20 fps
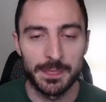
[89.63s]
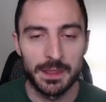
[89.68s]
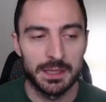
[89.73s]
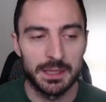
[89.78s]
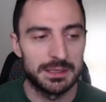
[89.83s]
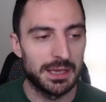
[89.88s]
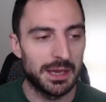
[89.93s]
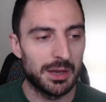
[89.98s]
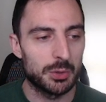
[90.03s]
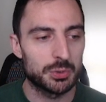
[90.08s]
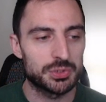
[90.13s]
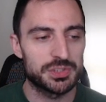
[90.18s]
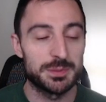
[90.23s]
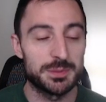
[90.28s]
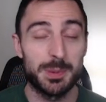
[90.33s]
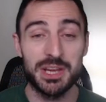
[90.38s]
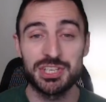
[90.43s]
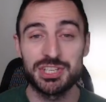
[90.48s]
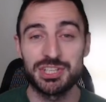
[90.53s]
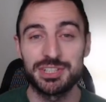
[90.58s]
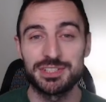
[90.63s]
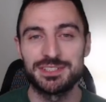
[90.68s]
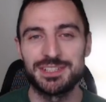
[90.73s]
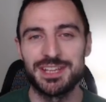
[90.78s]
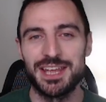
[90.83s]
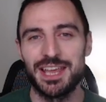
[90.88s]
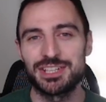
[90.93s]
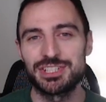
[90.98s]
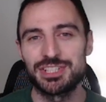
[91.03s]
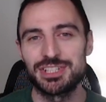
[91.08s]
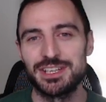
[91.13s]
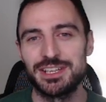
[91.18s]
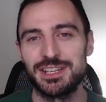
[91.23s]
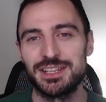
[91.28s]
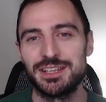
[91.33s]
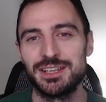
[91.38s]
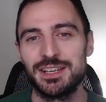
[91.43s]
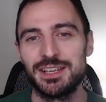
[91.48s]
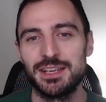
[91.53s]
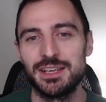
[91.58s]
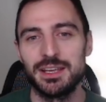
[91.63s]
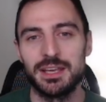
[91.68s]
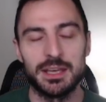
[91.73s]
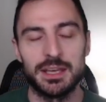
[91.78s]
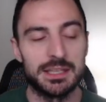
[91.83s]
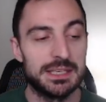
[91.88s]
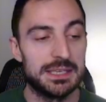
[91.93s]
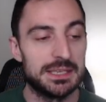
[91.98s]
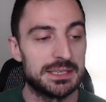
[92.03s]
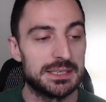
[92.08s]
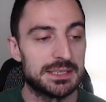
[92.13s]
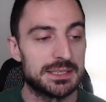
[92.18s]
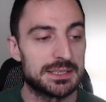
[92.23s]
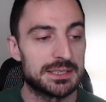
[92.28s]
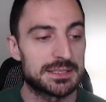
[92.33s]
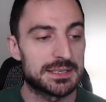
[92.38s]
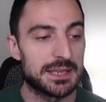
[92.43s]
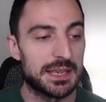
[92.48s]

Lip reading: Now, Sebastian actually is